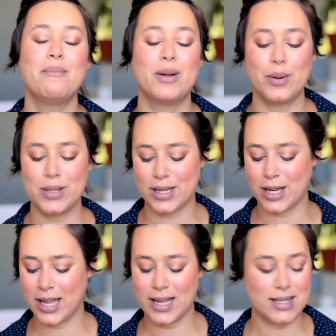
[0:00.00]
But
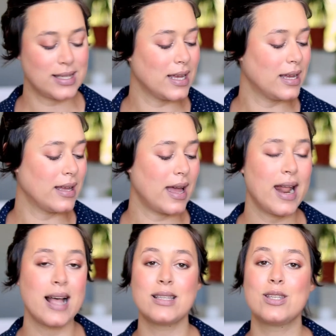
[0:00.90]
also it
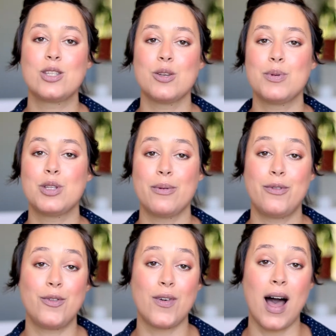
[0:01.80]
has a super
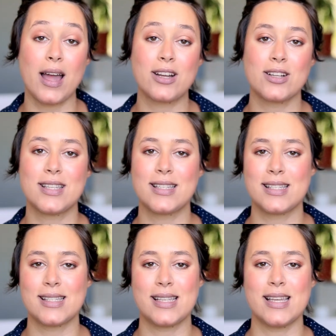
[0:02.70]
fine
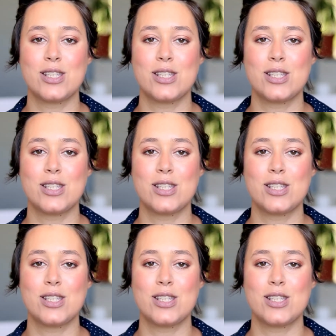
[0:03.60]
consistency,